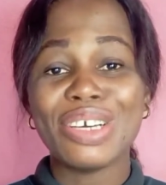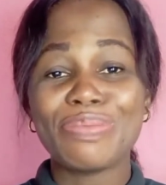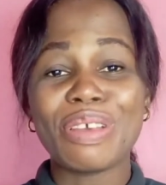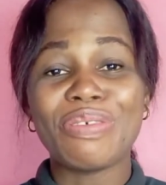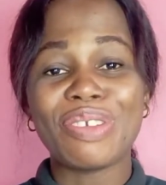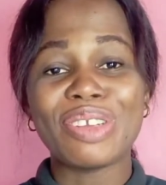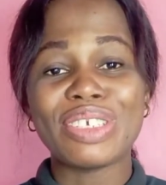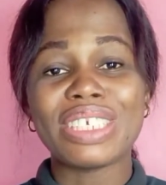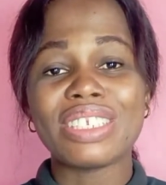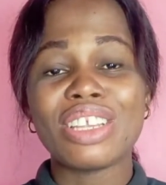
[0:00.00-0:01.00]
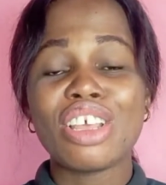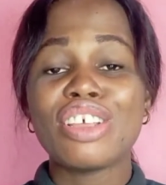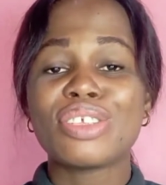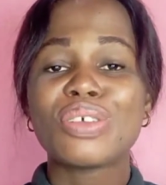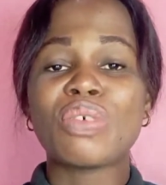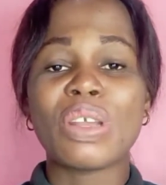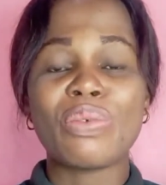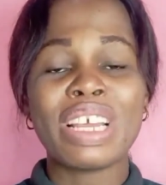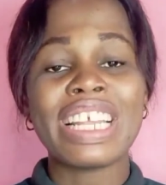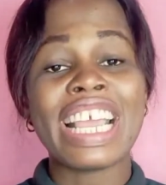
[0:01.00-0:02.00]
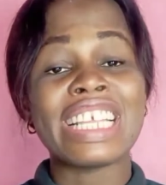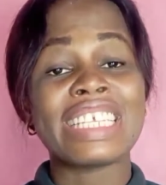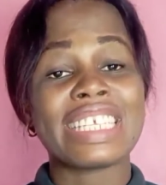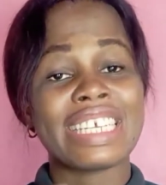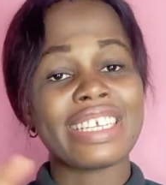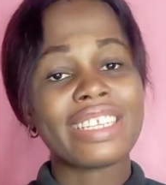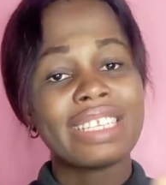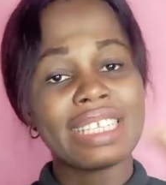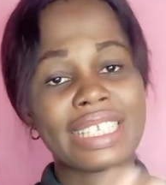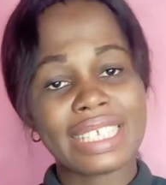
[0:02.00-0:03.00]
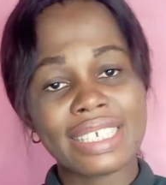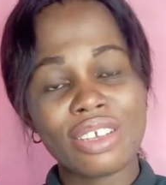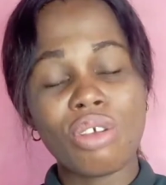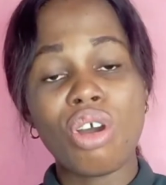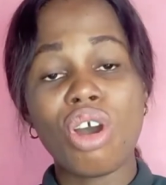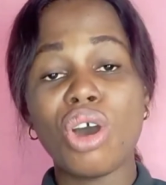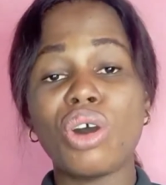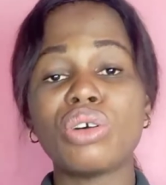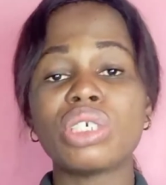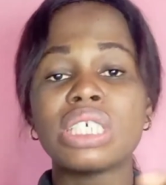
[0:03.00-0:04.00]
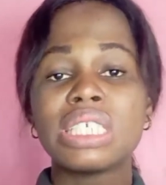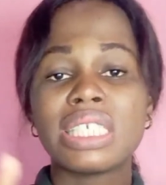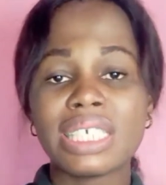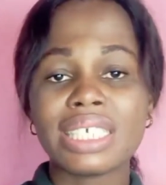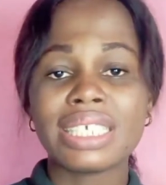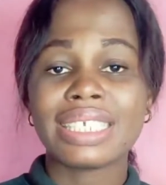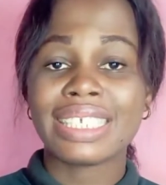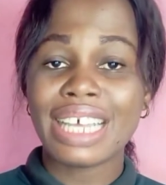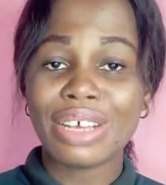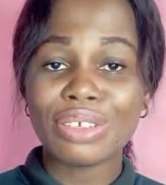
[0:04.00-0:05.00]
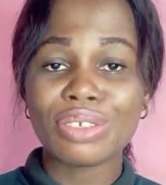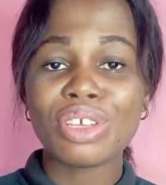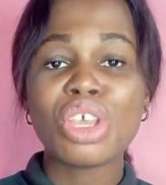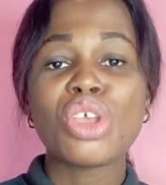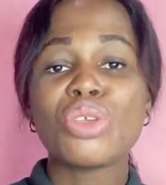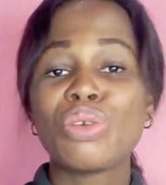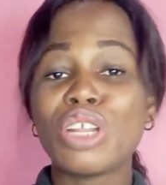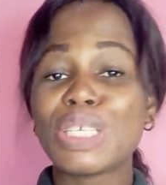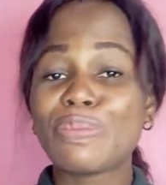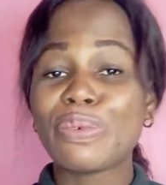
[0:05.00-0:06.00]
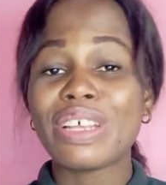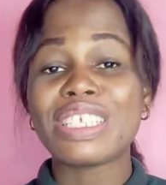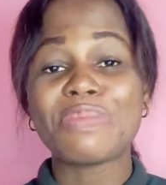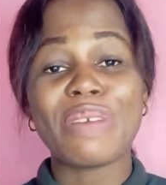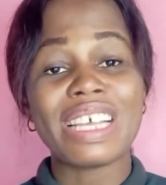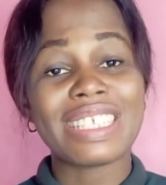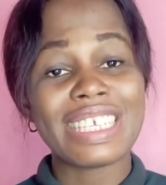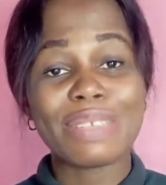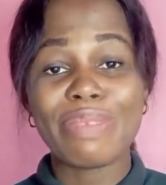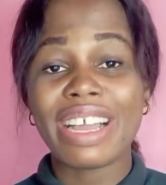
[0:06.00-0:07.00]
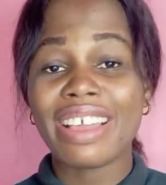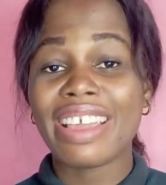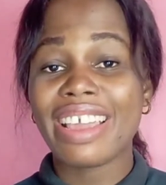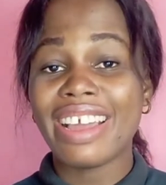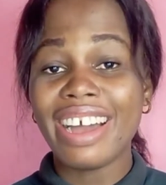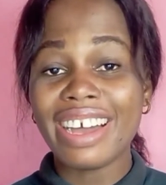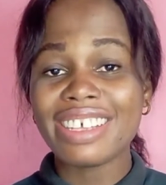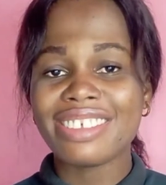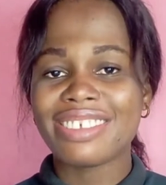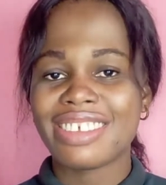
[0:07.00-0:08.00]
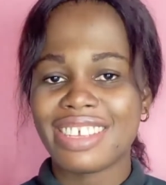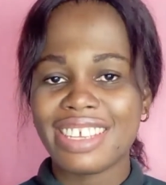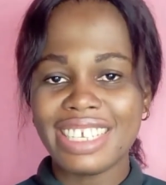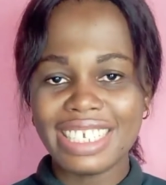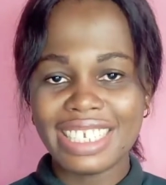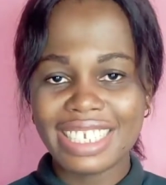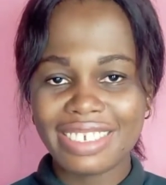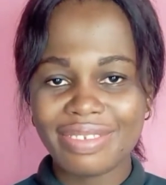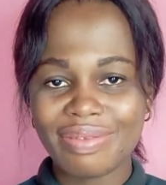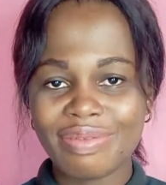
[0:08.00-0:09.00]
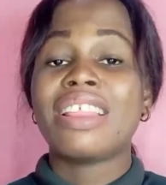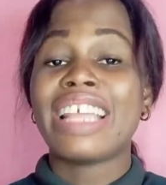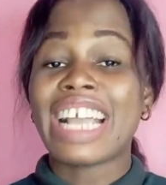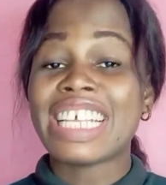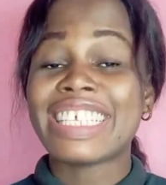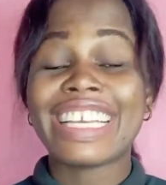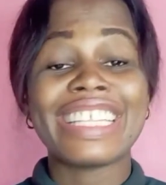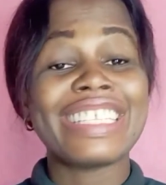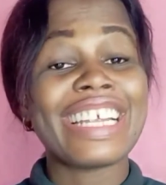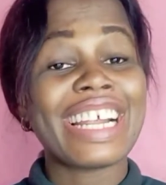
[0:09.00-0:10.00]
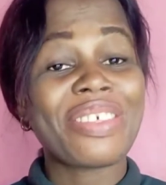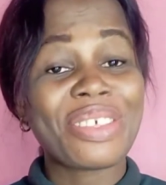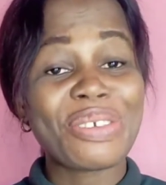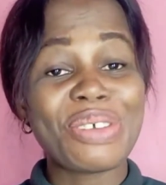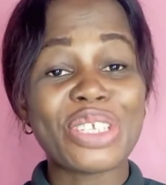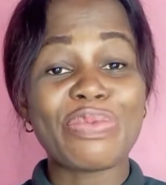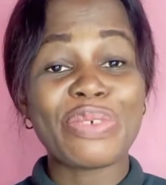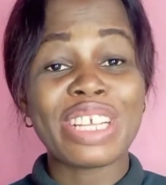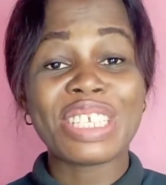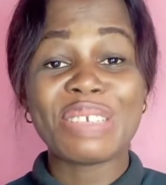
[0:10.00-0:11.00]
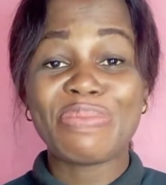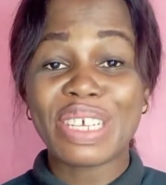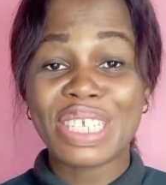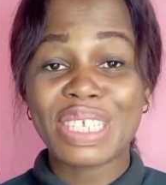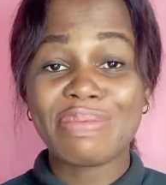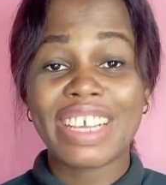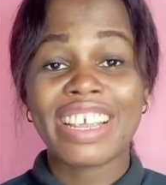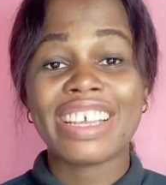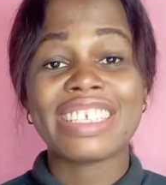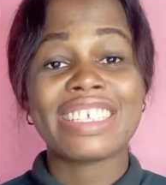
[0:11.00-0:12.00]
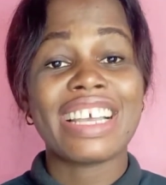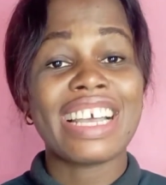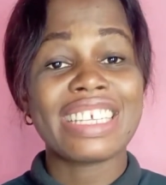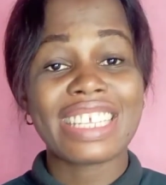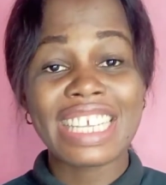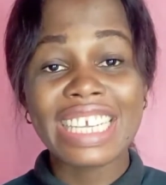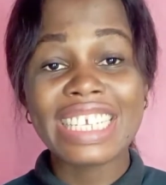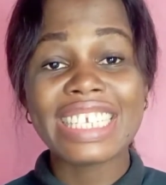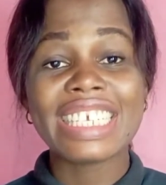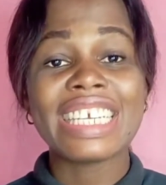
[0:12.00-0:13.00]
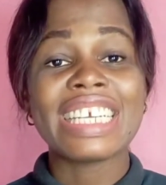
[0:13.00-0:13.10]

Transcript: hope you're following. So when a word ends in T or D sound, you always pronounce the past tense marker as ED. Like I said, there are three ways of pronouncing the past tense markers as ED, T,